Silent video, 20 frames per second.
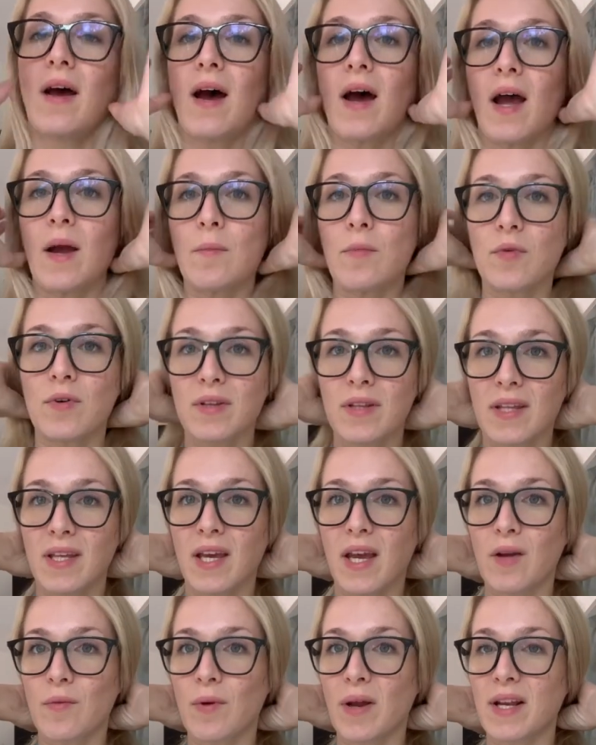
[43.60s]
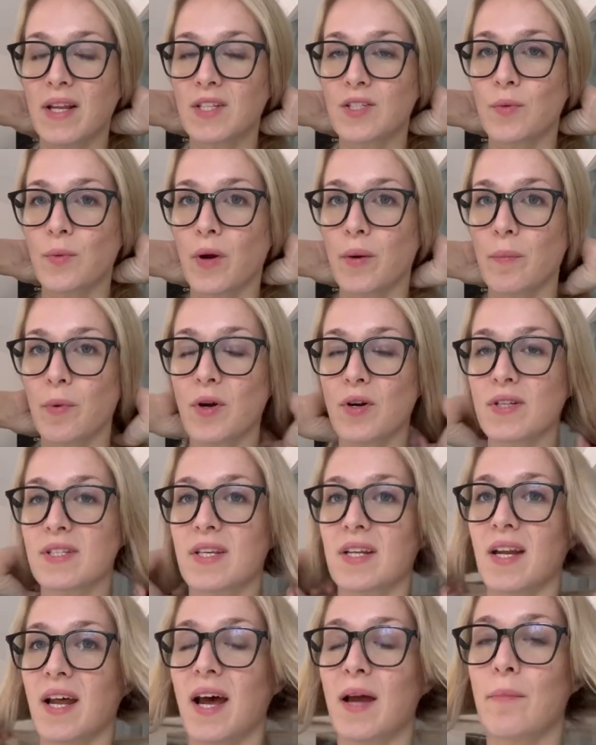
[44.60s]
I'm really a ready-to-wear
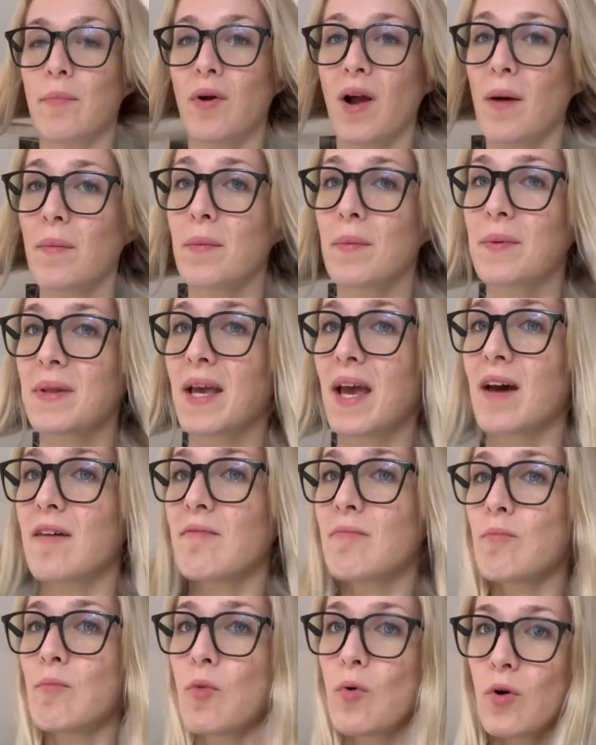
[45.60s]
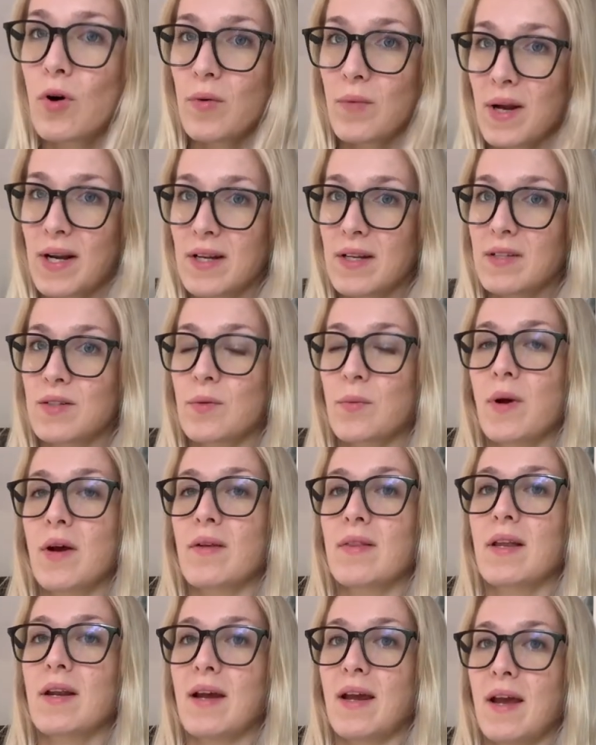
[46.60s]
person. I probably have more ready-to-wear
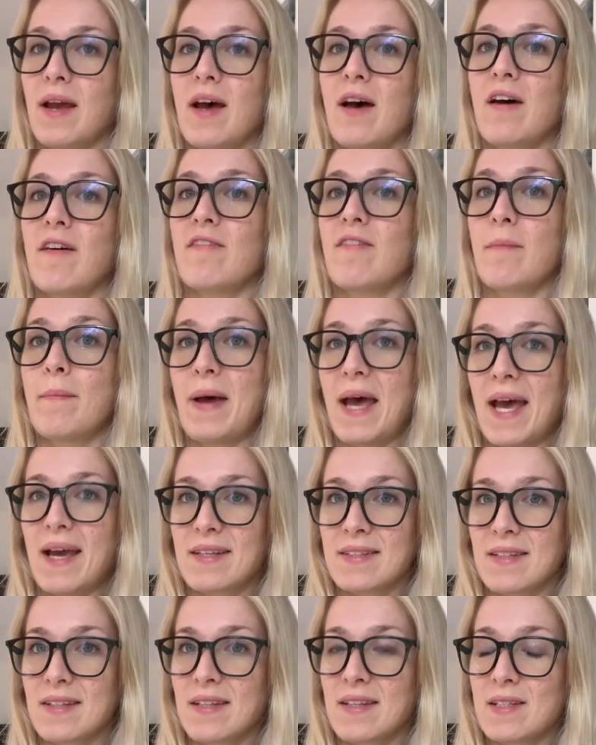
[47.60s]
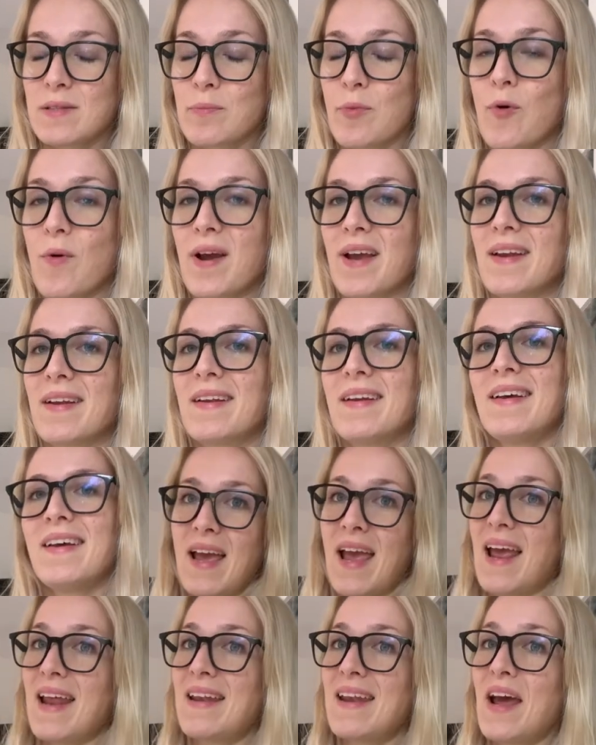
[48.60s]
than I have bags at this point.
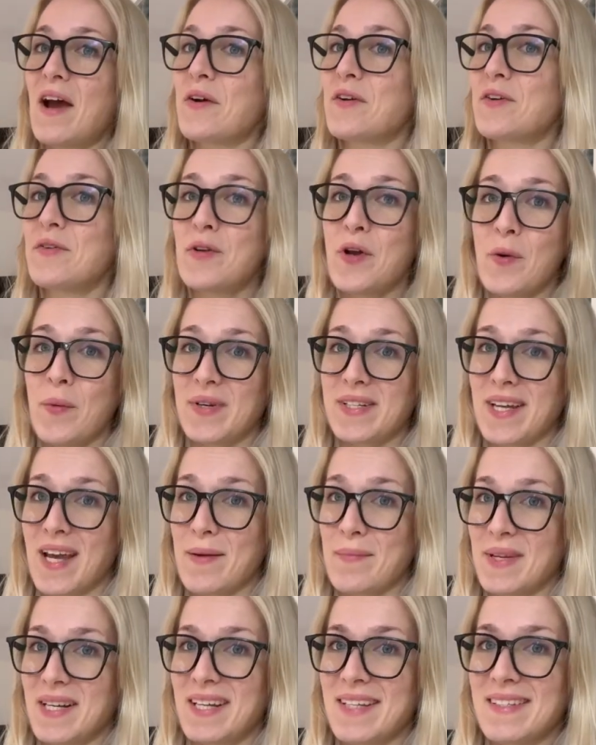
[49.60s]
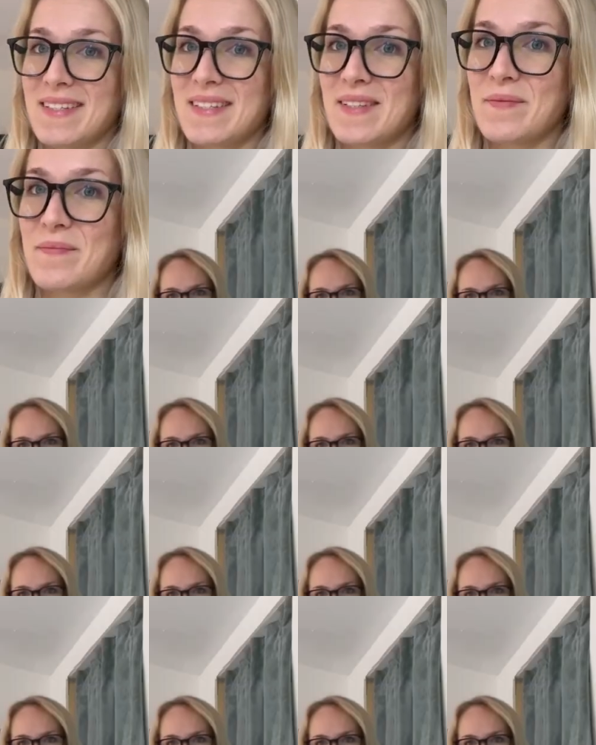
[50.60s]
And now you know what time it is.